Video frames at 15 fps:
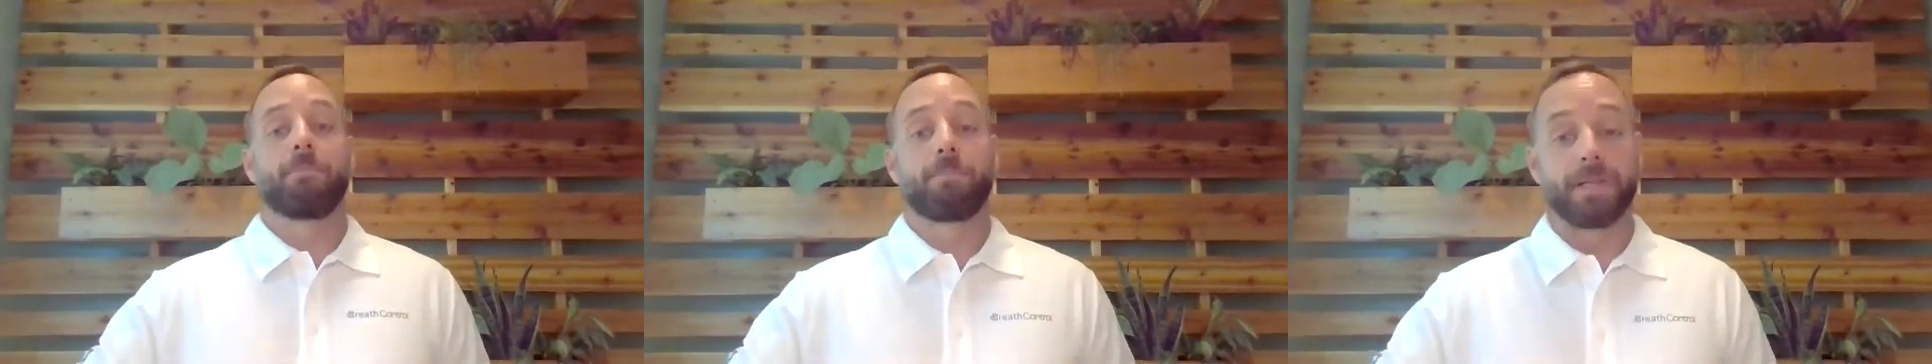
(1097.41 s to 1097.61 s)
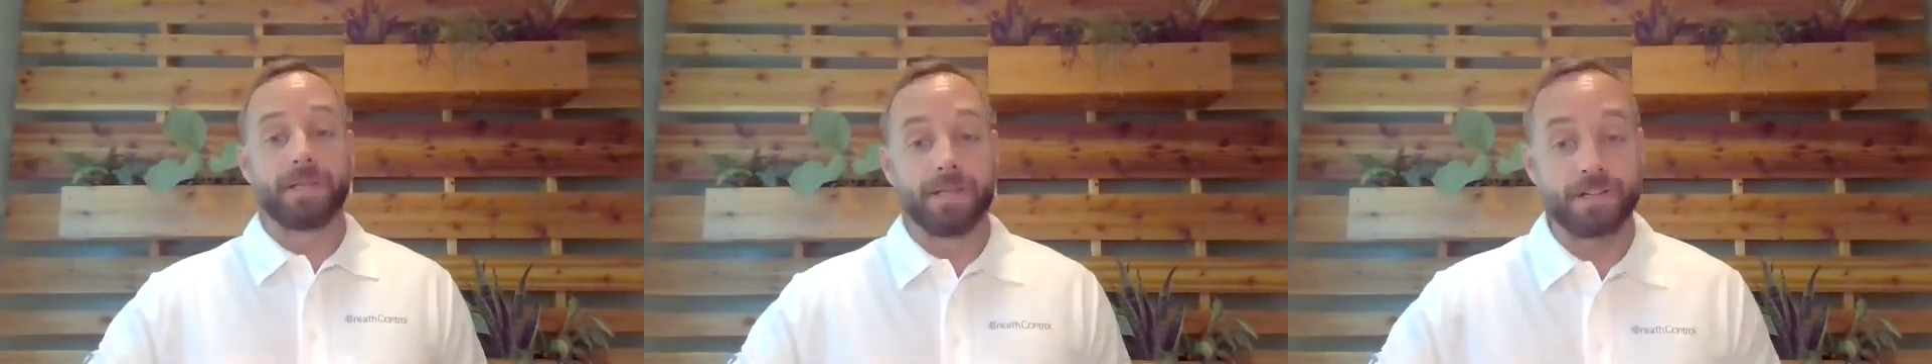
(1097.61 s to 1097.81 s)

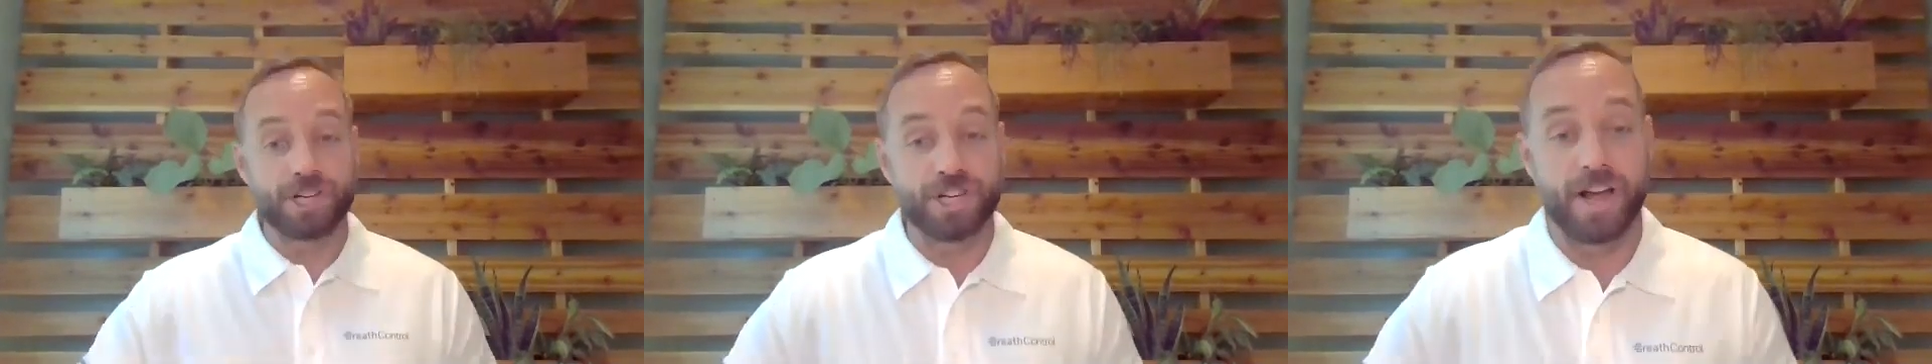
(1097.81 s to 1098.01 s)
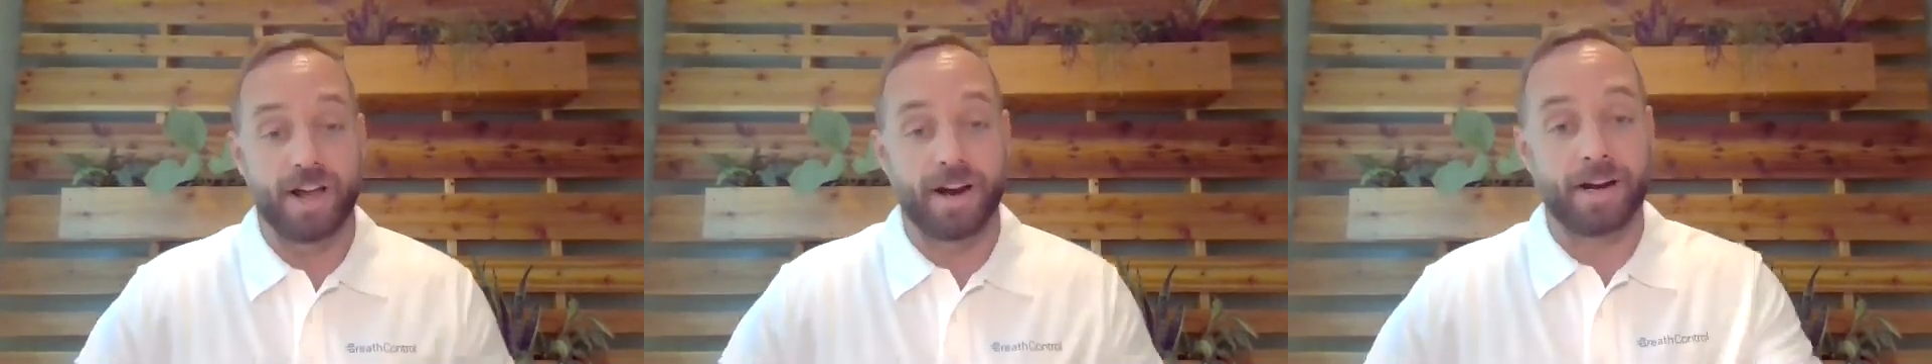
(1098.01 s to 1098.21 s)
please
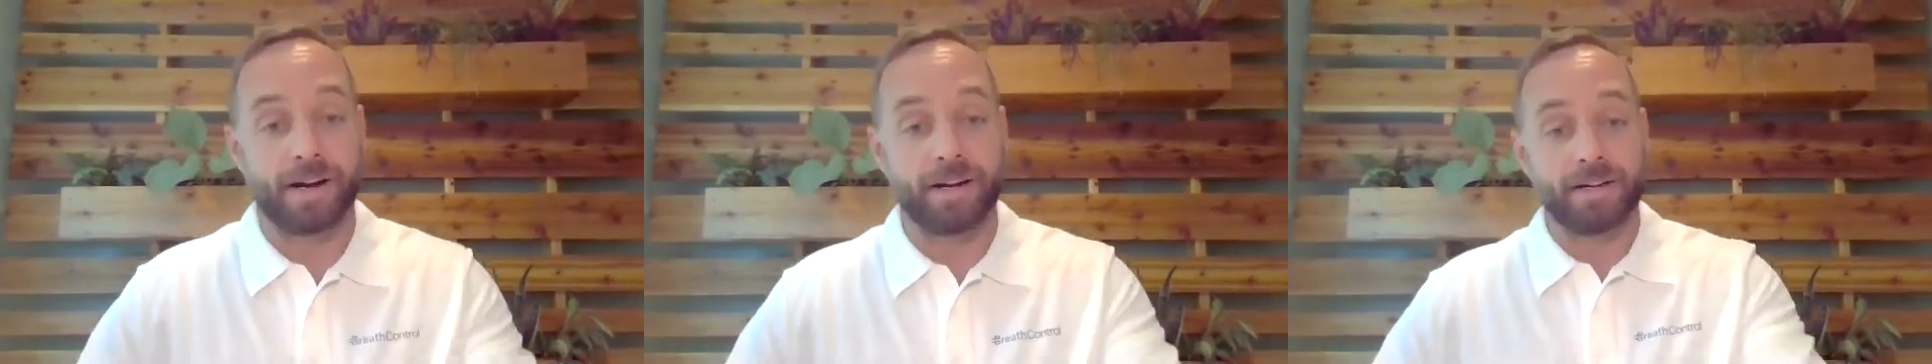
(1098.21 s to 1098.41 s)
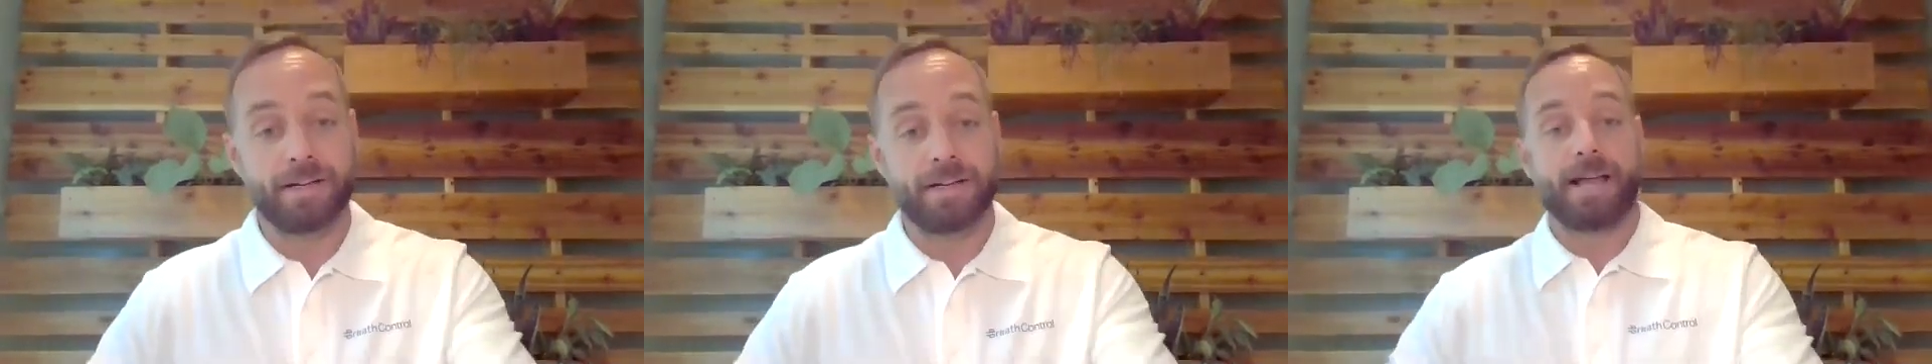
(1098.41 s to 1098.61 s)

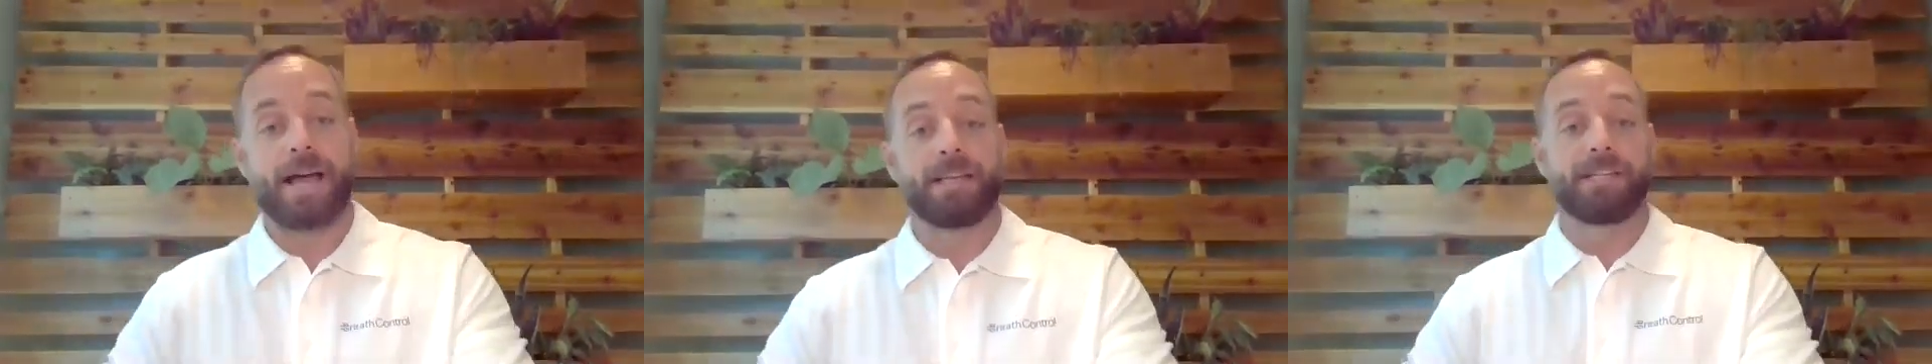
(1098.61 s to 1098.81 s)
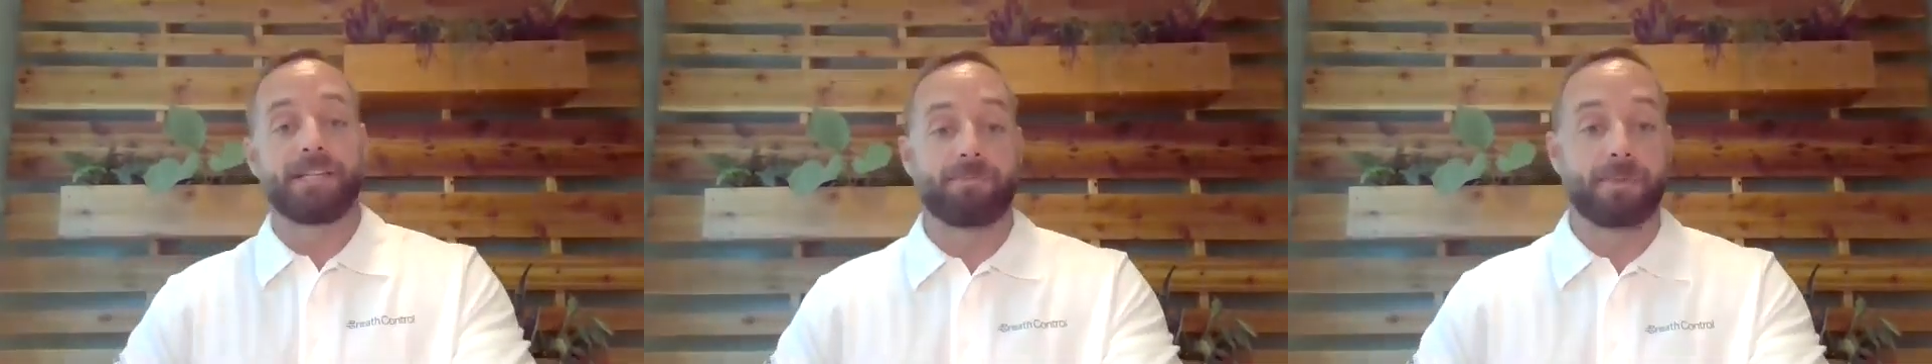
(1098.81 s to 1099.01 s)
share
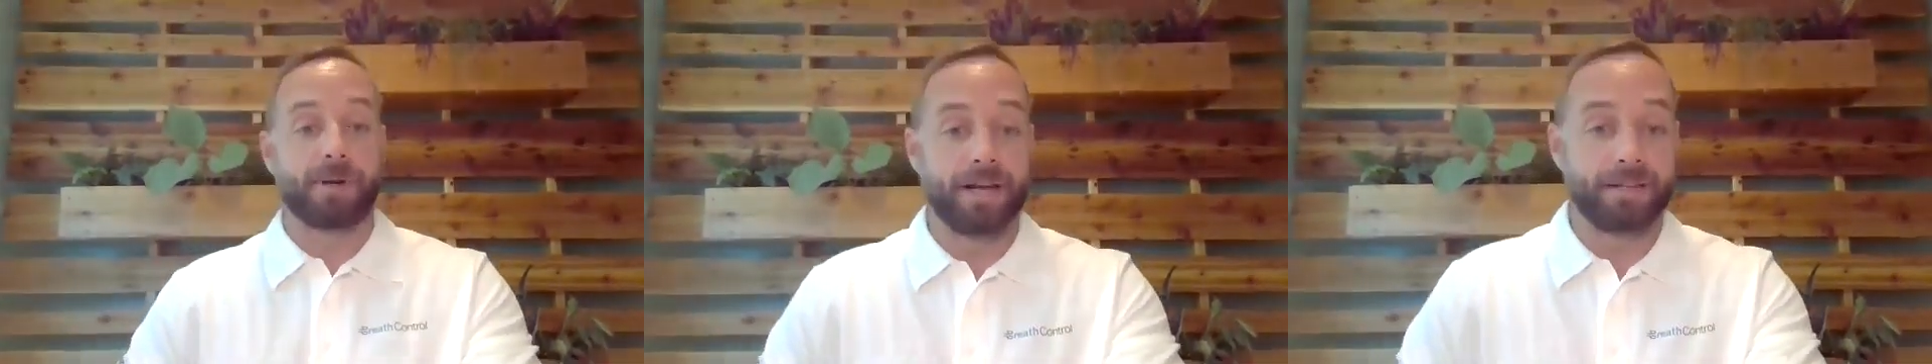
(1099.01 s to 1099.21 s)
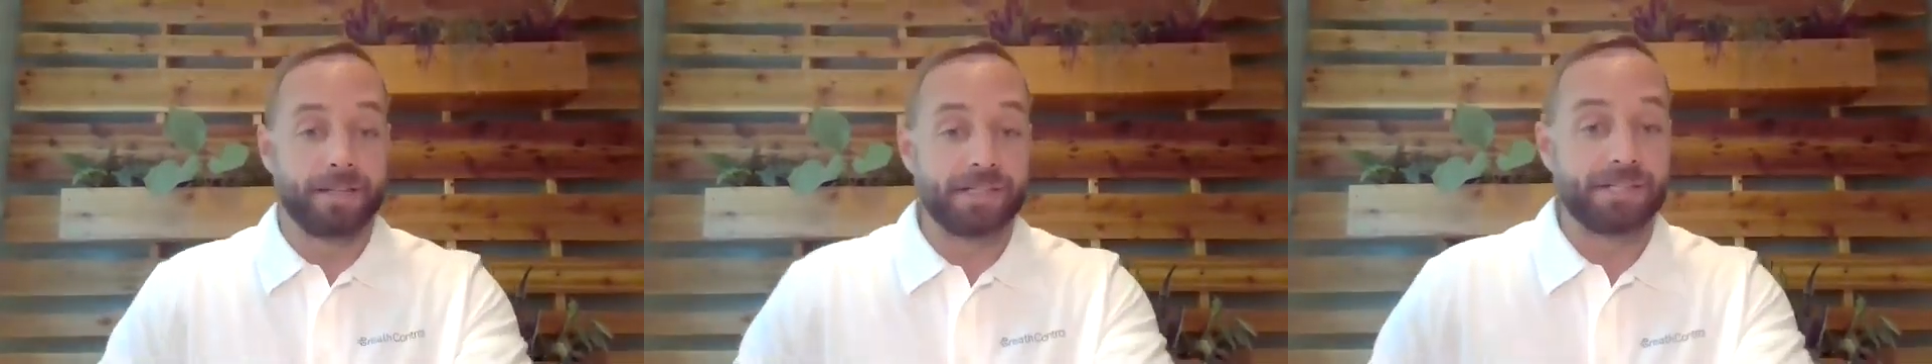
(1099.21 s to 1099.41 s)
and
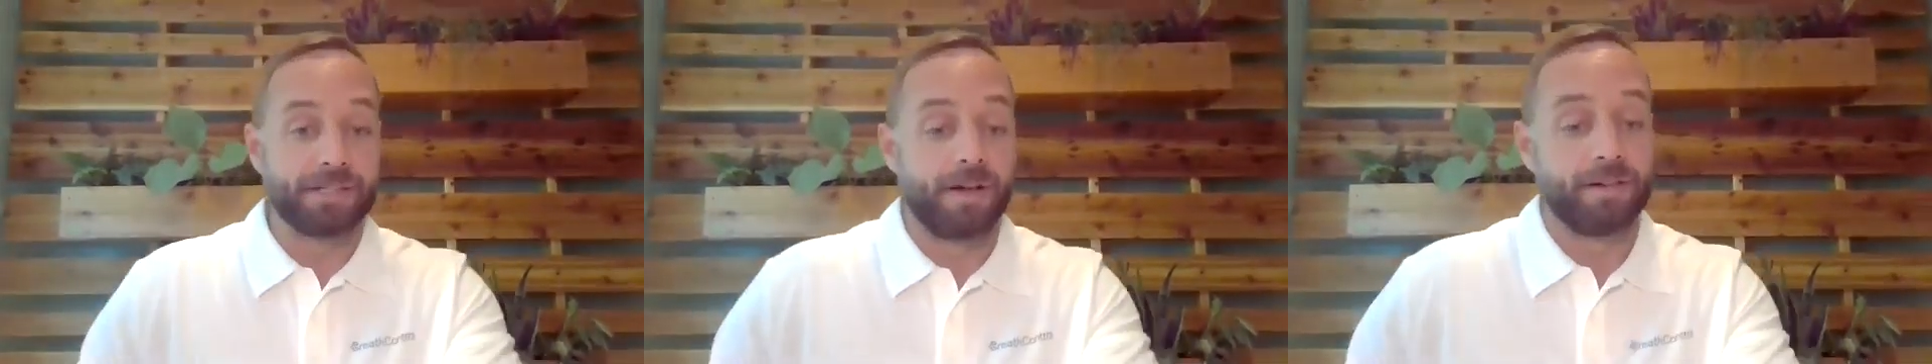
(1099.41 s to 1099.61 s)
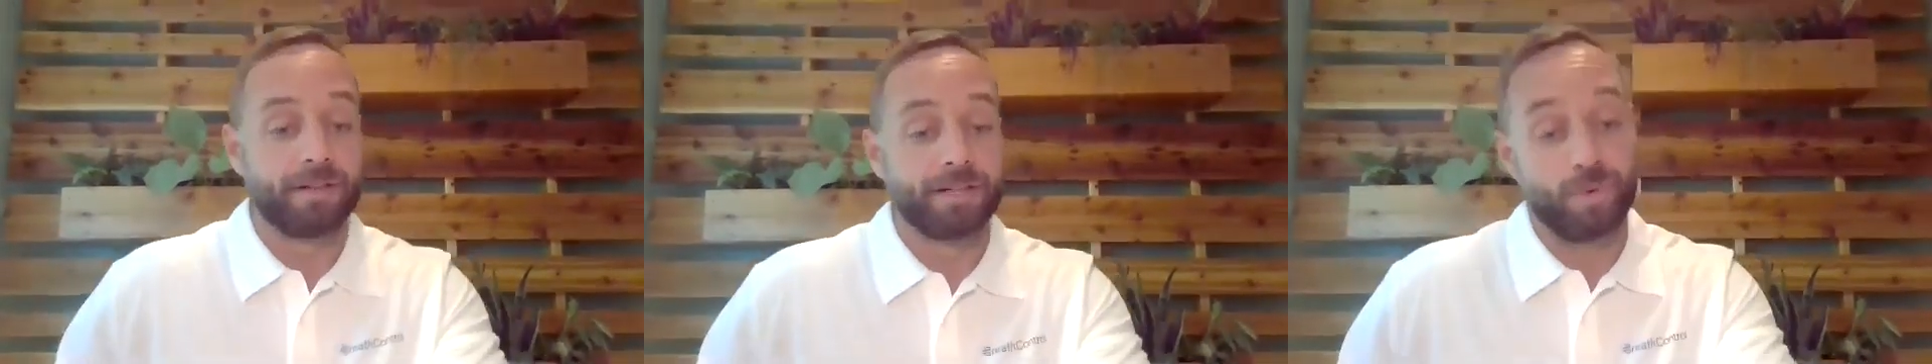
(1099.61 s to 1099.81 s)
spread this
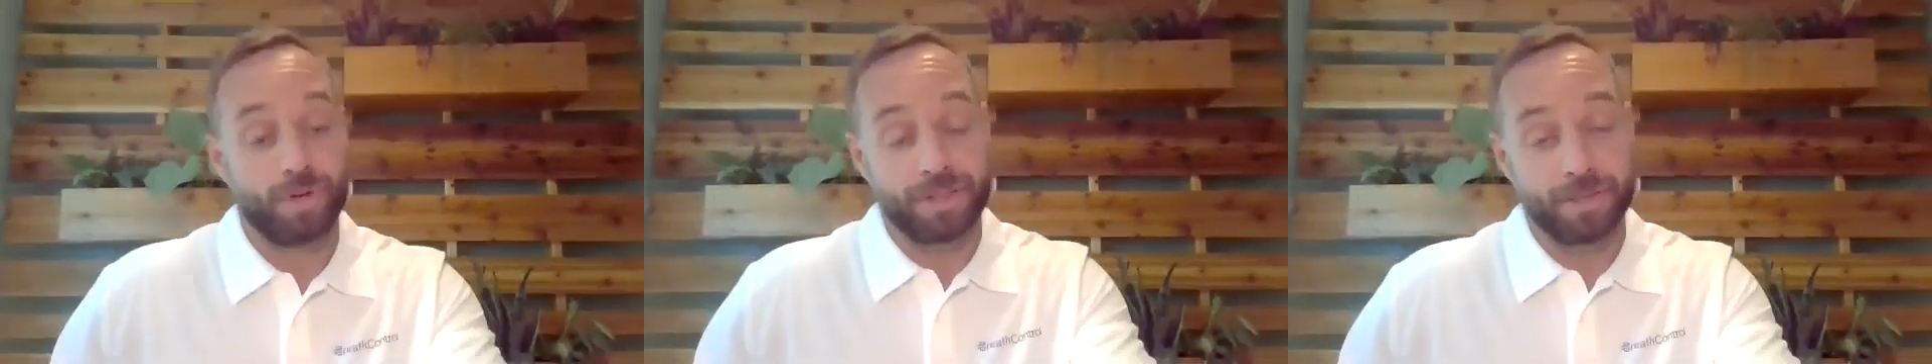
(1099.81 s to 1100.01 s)
knowledge with